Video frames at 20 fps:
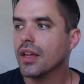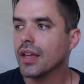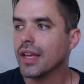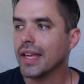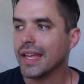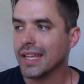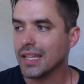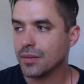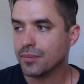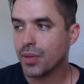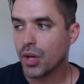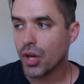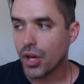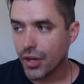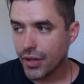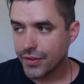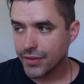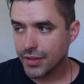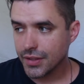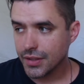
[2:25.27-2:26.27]
In
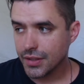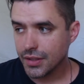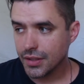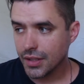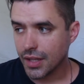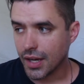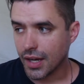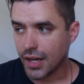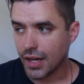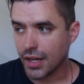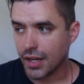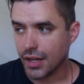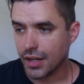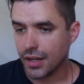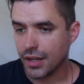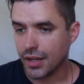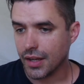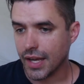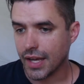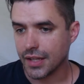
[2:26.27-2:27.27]
person,
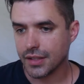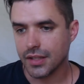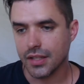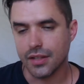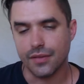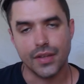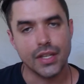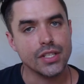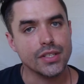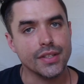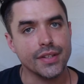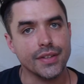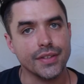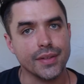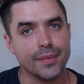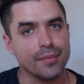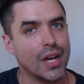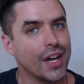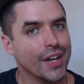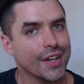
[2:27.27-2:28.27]
at conventions and
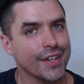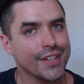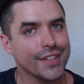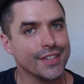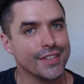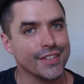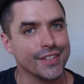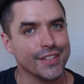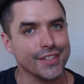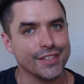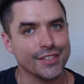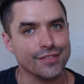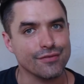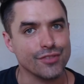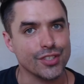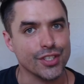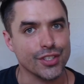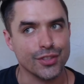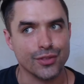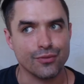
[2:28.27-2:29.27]
markets and
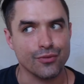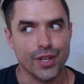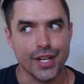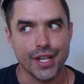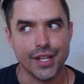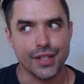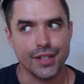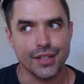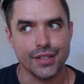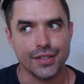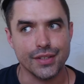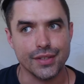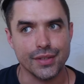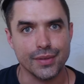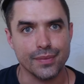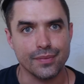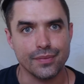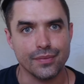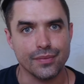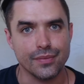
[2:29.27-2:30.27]
just
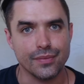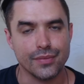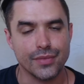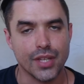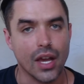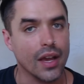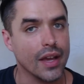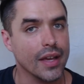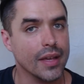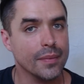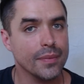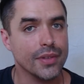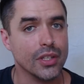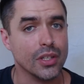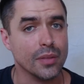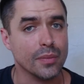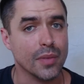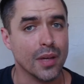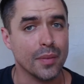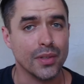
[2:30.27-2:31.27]
random times that you
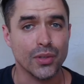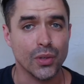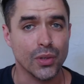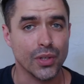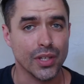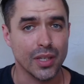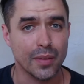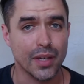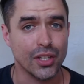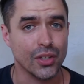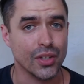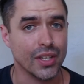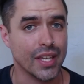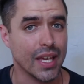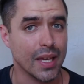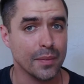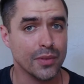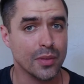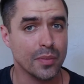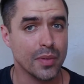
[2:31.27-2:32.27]
might be talking about your
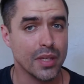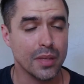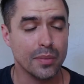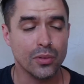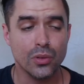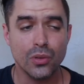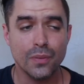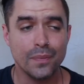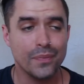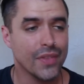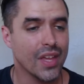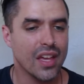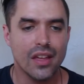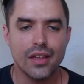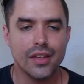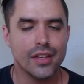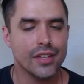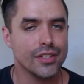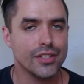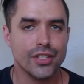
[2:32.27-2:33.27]
game to people,
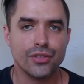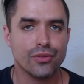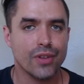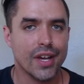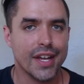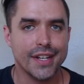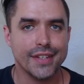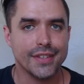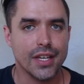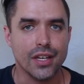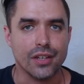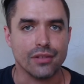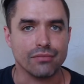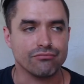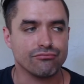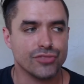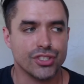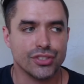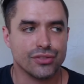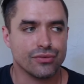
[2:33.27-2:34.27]
just write it down.
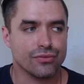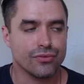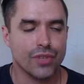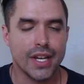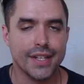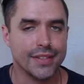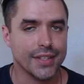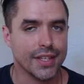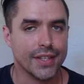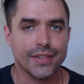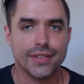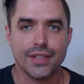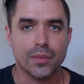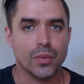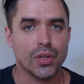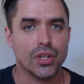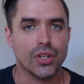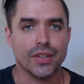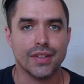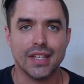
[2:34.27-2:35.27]
Just write it down
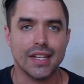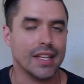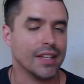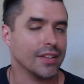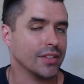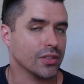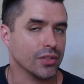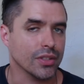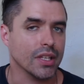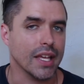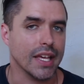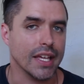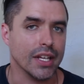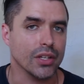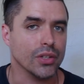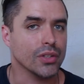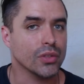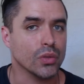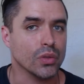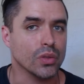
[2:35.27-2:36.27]
somewhere and then enter it later
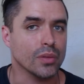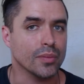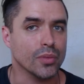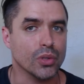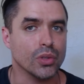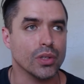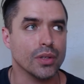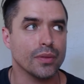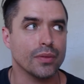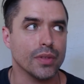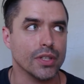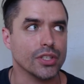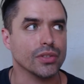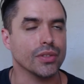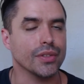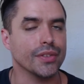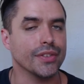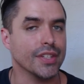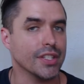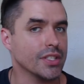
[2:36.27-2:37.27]
into a more
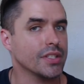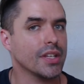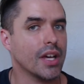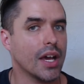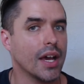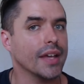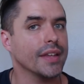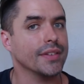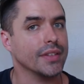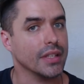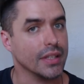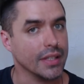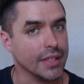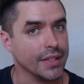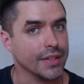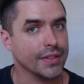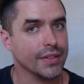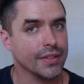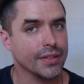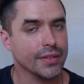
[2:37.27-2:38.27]
official digitized
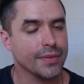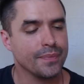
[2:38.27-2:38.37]
list.